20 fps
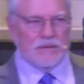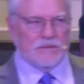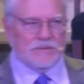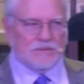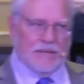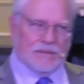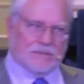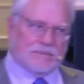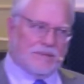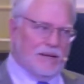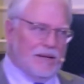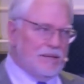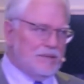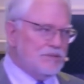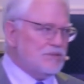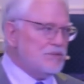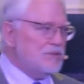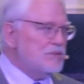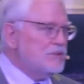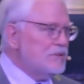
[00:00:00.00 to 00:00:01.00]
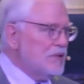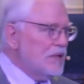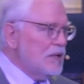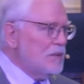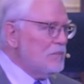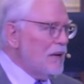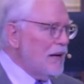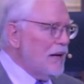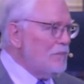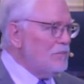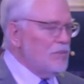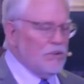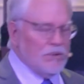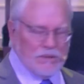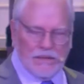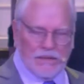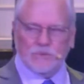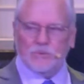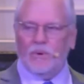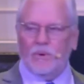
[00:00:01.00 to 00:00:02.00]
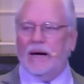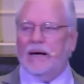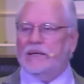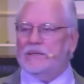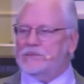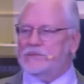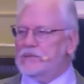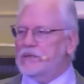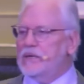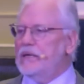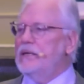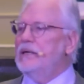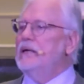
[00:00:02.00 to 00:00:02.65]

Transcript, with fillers: That's not soon in my book. That's why I say